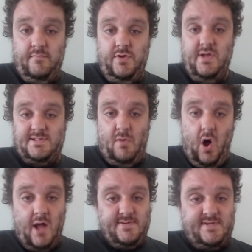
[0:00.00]
You get some
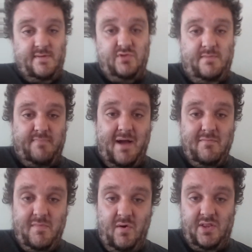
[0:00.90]
awesome stuff with the
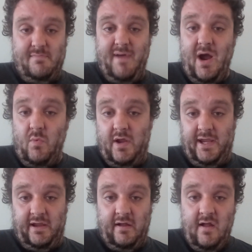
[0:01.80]
Batmobile and the
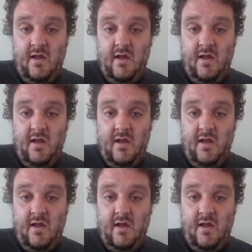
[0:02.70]
Batwing.